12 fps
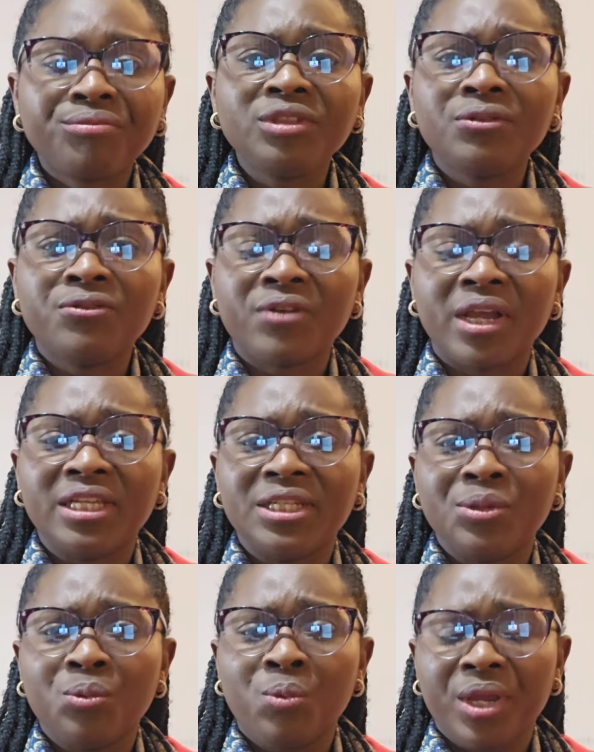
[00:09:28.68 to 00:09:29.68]
find a
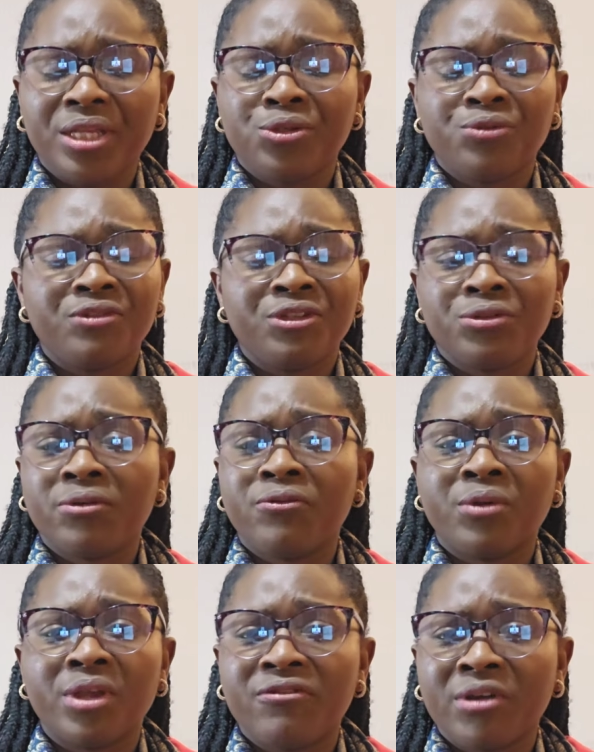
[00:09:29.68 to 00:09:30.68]
way to resolve
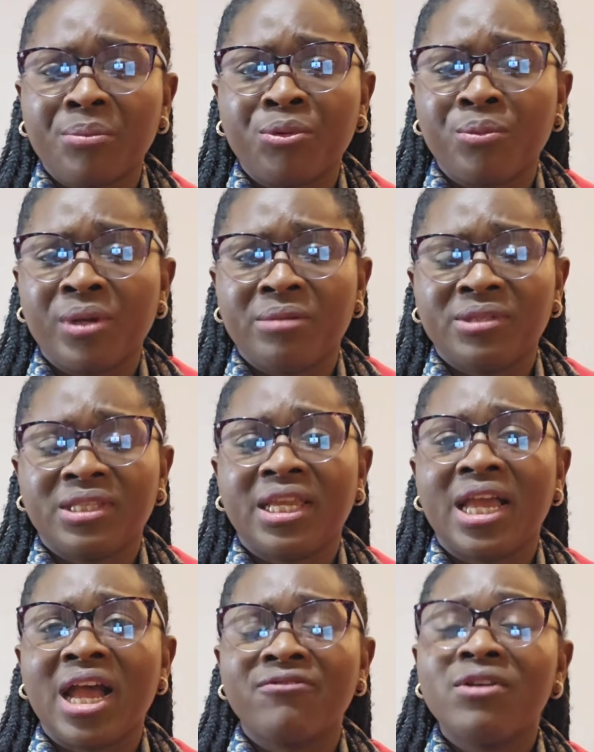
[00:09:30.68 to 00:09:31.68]
whatever problems they
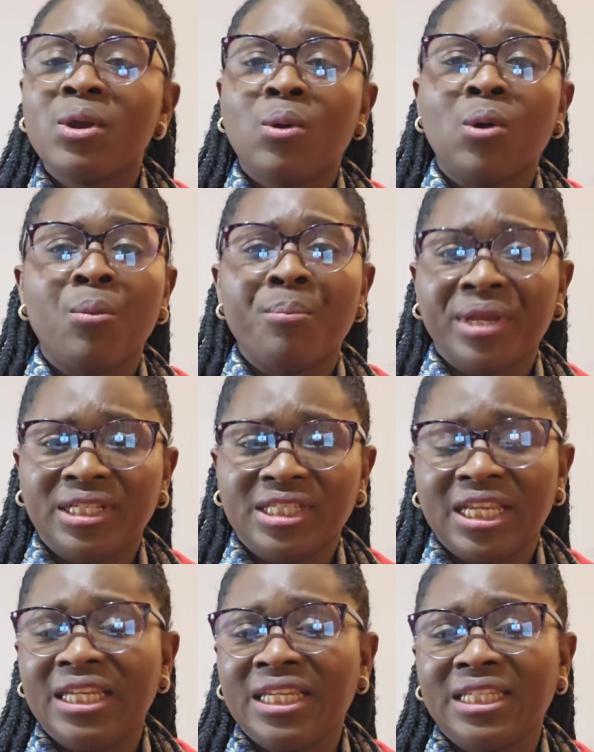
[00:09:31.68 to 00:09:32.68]
have, or
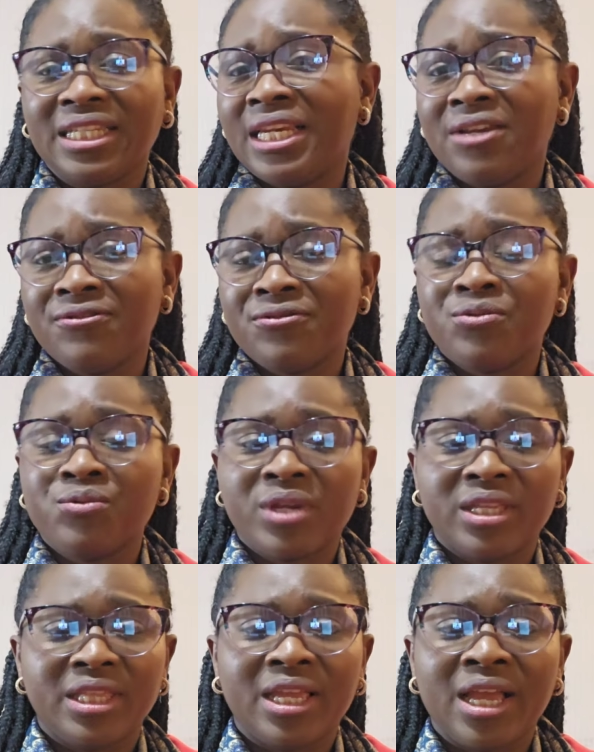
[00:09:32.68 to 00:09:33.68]
maintaining the level where
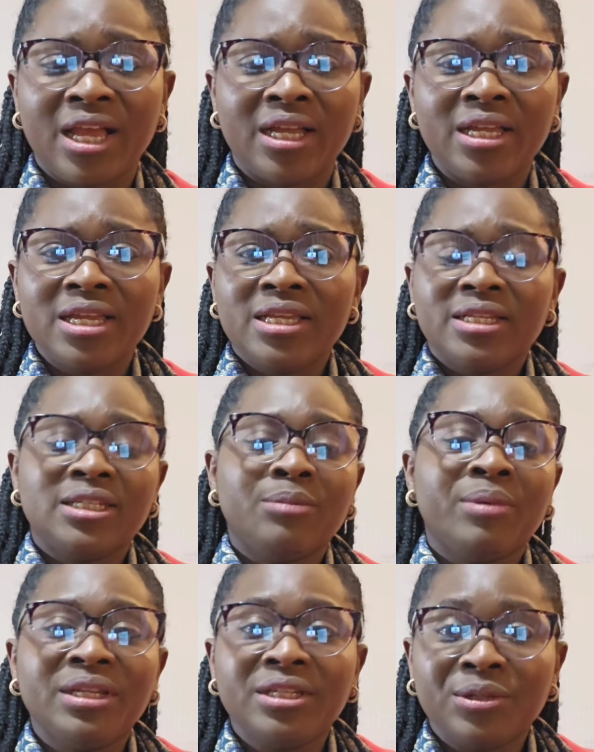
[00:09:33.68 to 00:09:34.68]
they are,
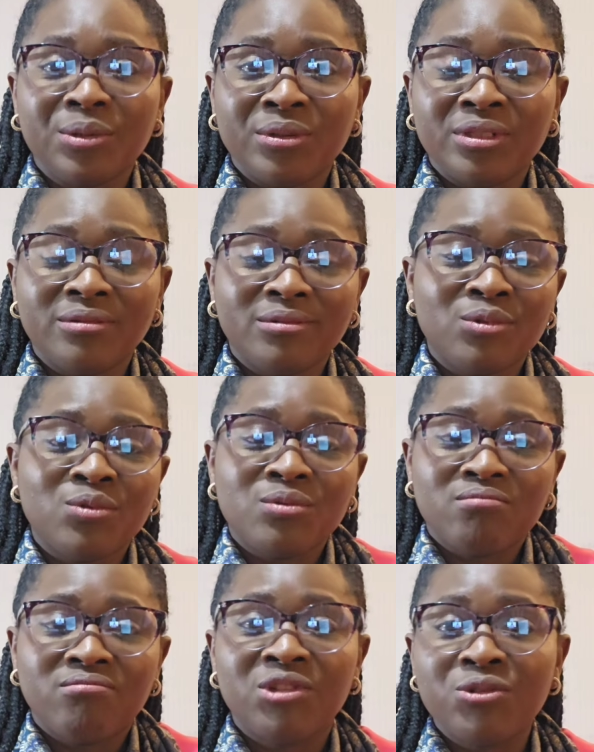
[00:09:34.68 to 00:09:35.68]
depending on
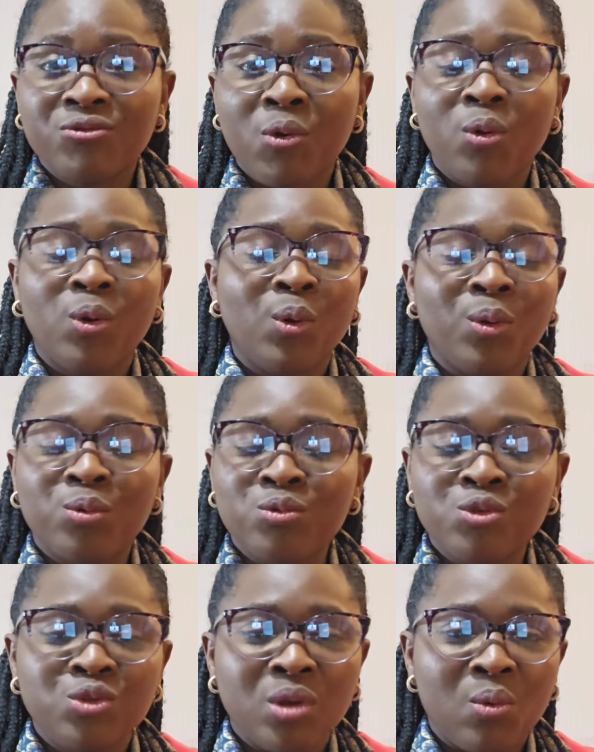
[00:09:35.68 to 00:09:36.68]
the role or who
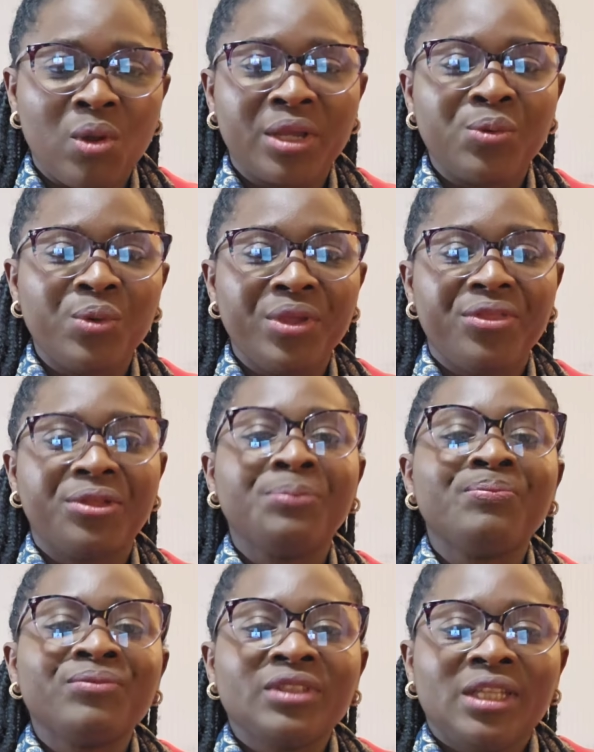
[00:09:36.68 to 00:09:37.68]
you are working with.
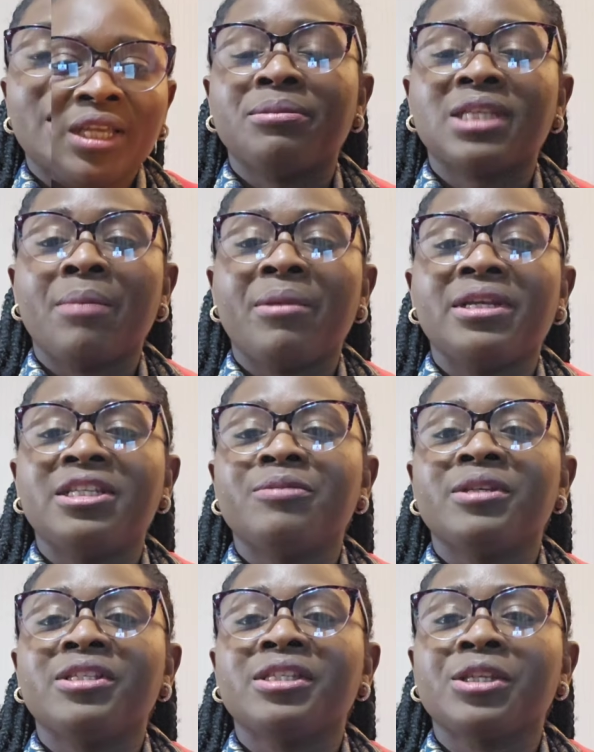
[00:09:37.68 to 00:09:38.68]
Good time
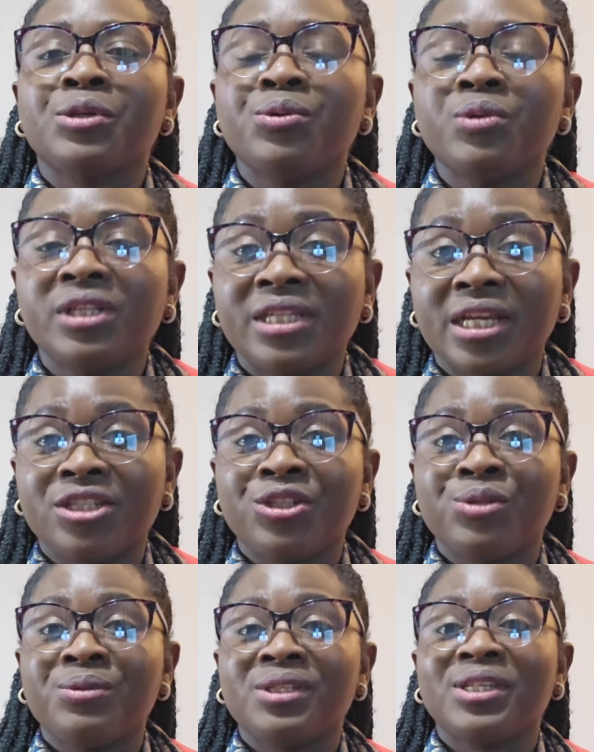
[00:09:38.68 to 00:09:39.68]
management skill,
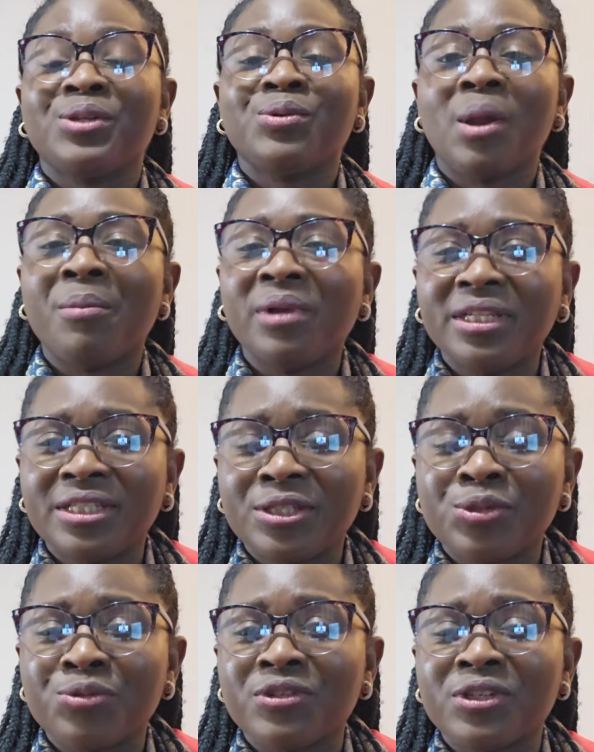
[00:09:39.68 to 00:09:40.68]
leadership skill, ability
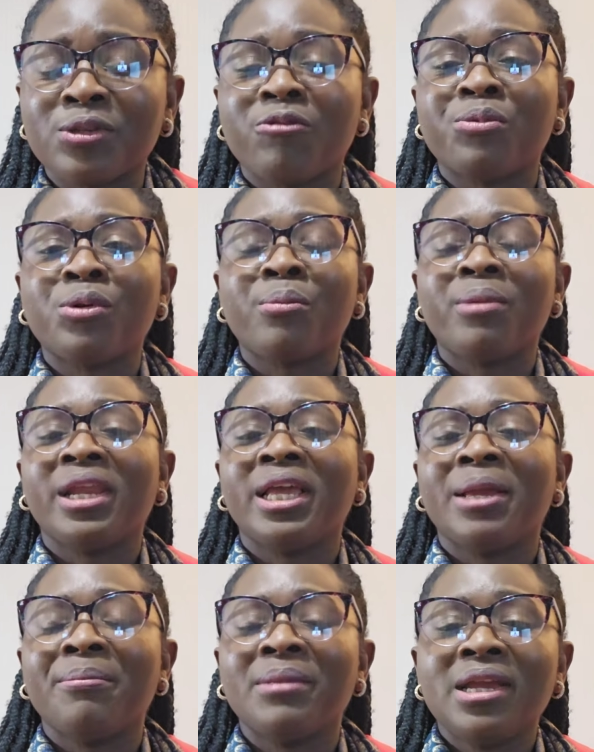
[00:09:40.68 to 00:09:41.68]
to resolve
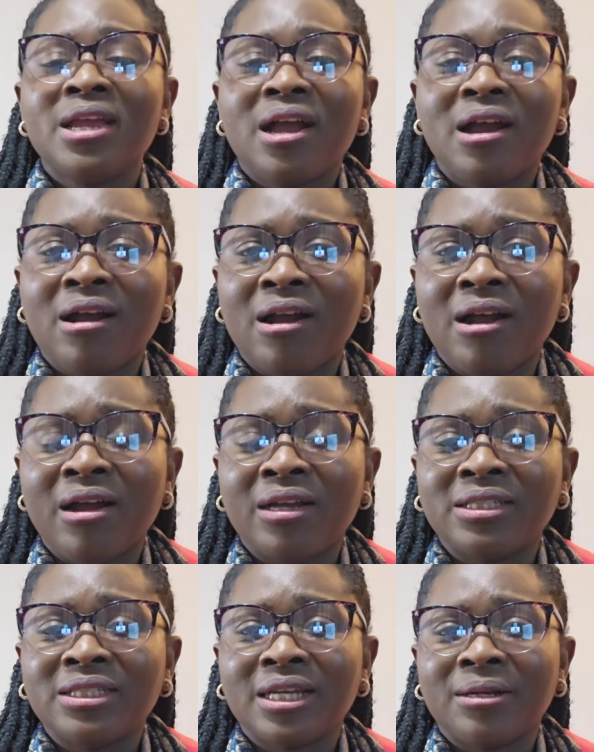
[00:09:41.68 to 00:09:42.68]
problem,
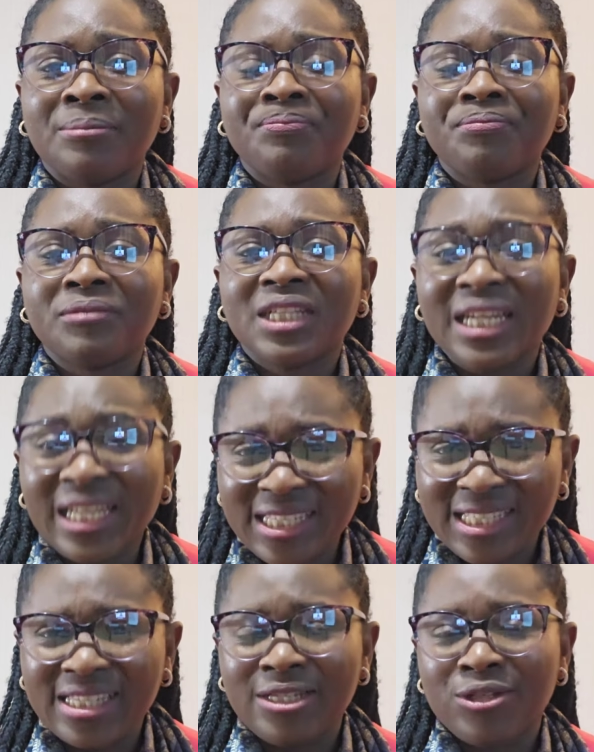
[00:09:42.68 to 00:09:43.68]
and
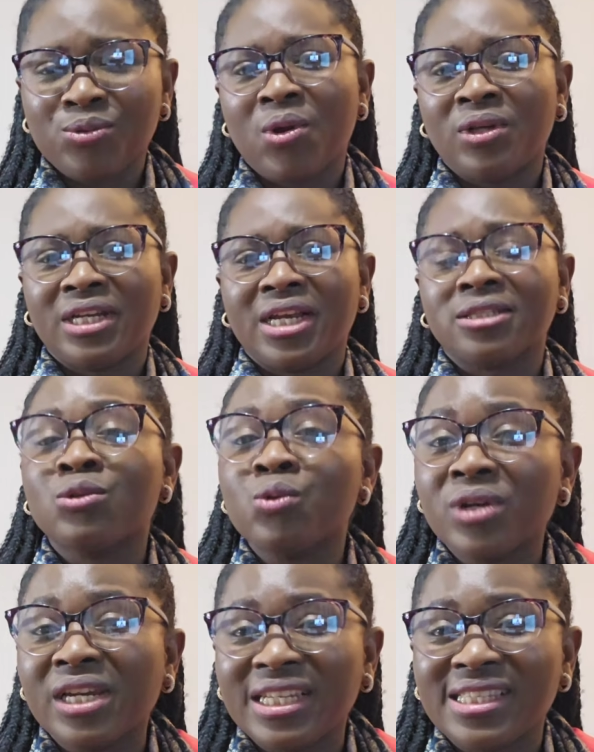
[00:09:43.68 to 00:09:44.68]
listening to others. Good
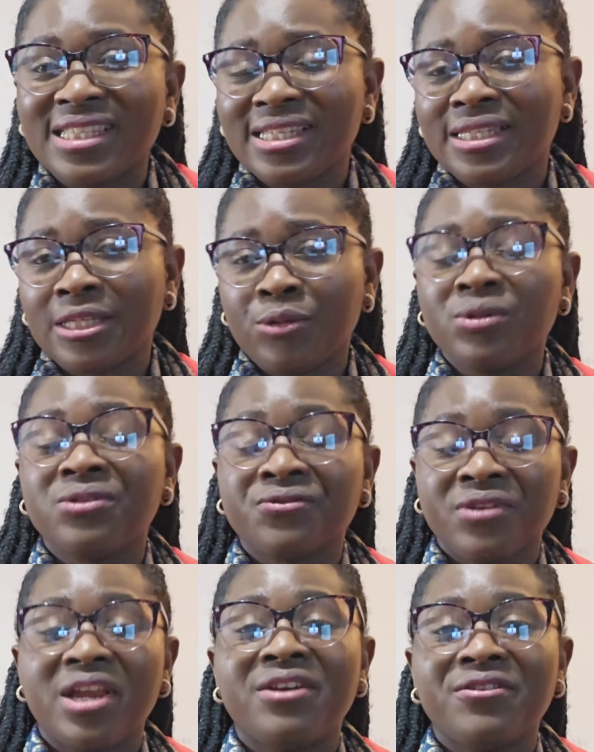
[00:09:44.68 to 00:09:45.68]
listening skills,
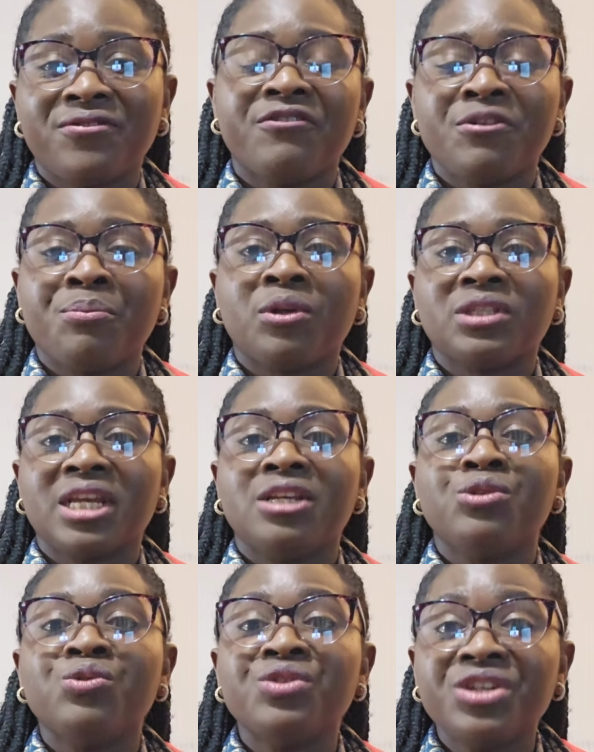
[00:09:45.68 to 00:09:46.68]
very, very important.
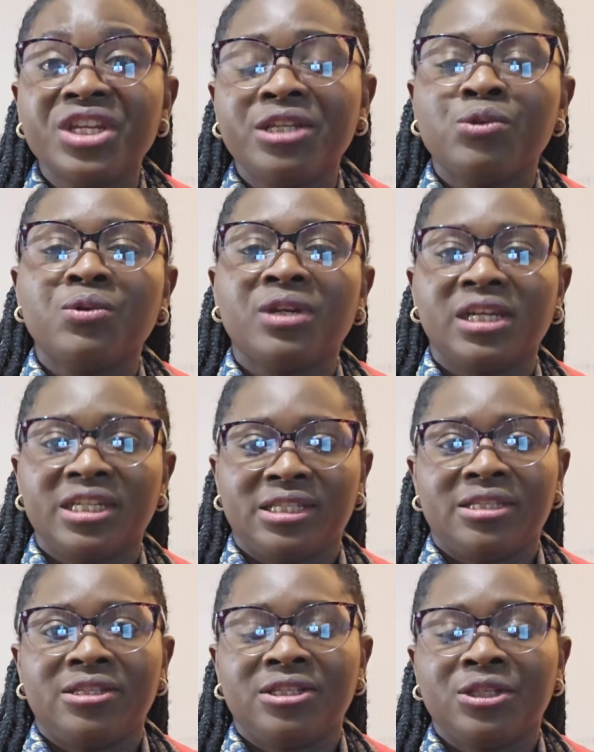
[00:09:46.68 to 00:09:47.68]
You need good
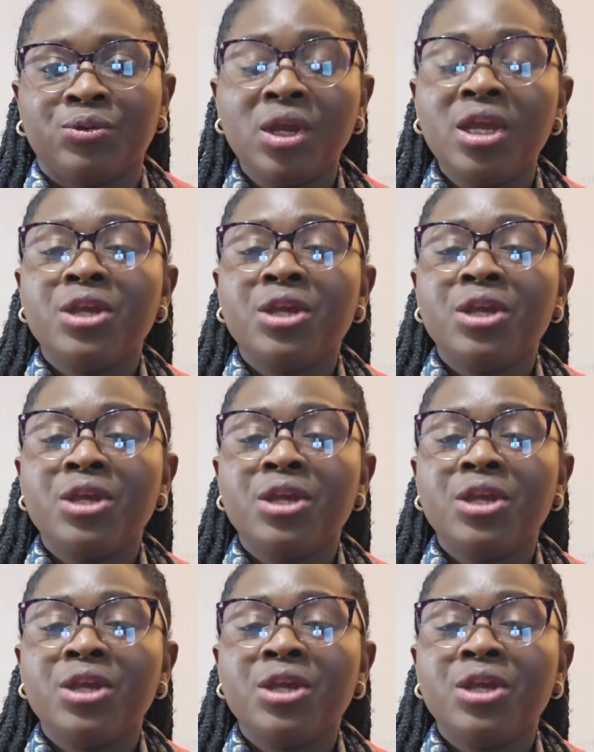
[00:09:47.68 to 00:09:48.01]
listening skill.